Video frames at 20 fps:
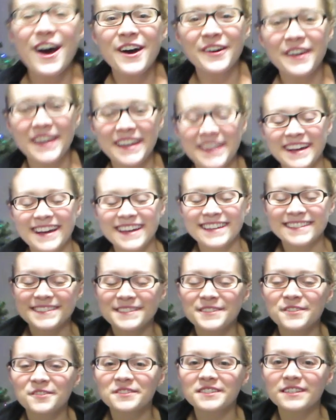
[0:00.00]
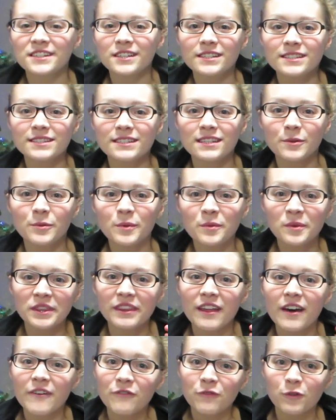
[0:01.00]
Okay, guys, so seriously, we would
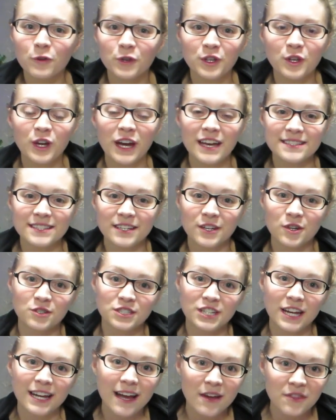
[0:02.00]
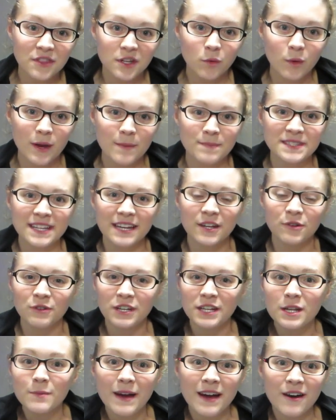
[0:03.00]
love for you guys to go check out their website,
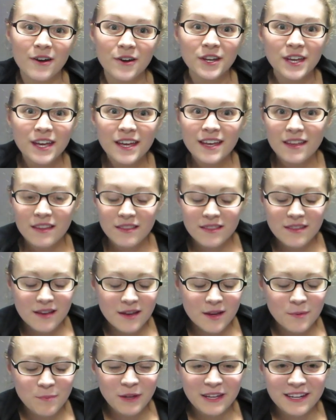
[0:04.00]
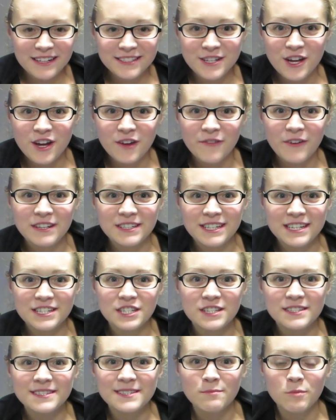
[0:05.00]
read about the Planet Dog
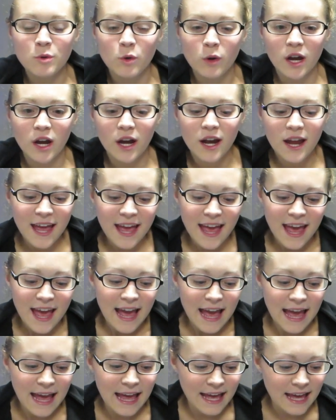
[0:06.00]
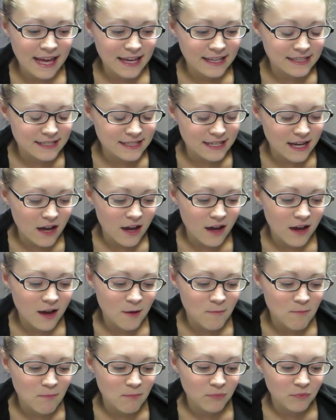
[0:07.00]
Foundation some more,
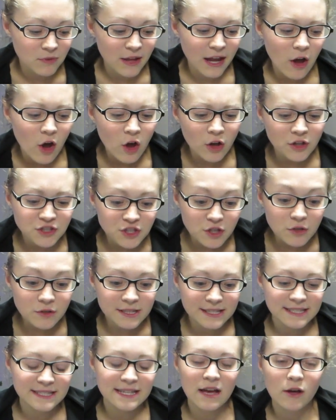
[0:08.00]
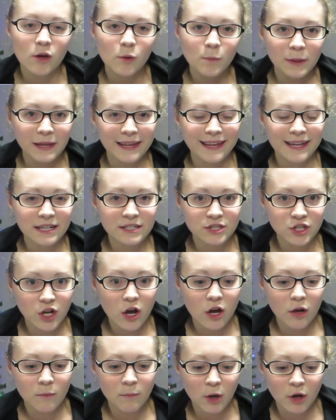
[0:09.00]
and they also sell Planet
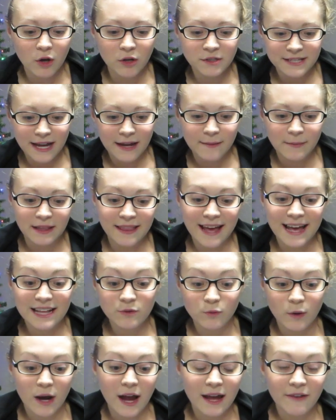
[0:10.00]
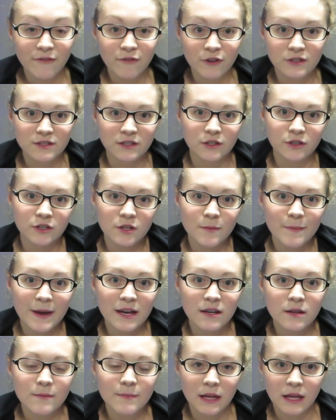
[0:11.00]
Dog balls. I mean, that's where I first learned
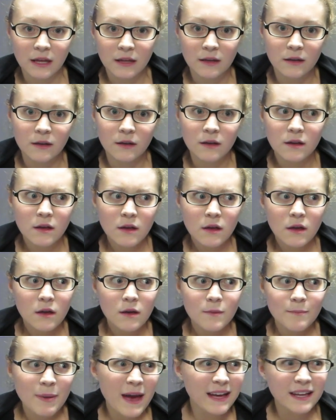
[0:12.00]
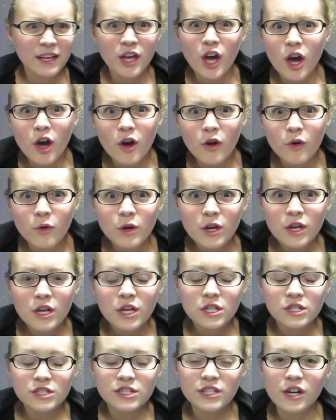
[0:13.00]
about them, in Petco.
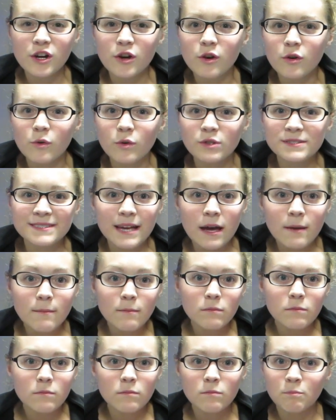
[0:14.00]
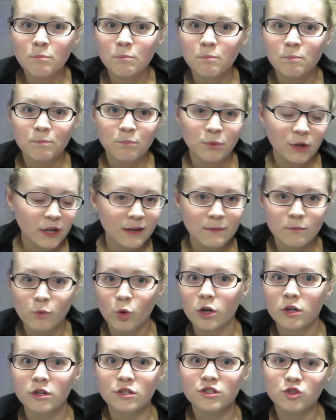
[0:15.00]
So some brick and
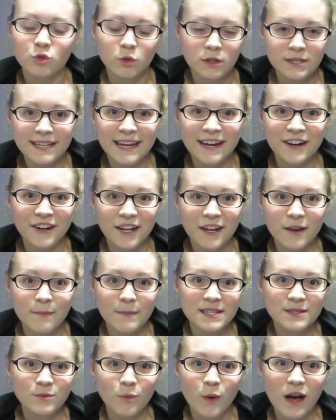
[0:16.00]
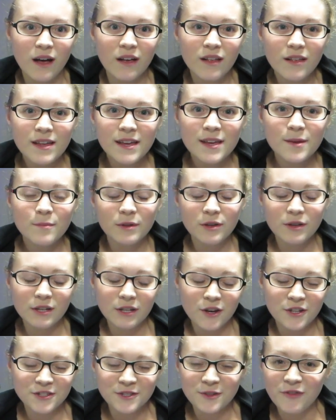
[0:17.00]
mortar stores carry them as well, but you can
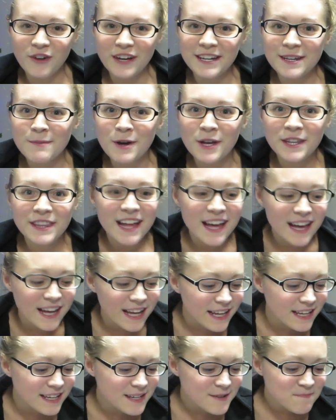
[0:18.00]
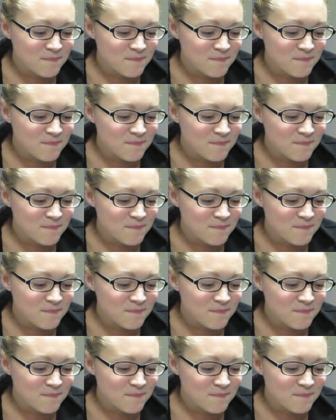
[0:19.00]
also find them online.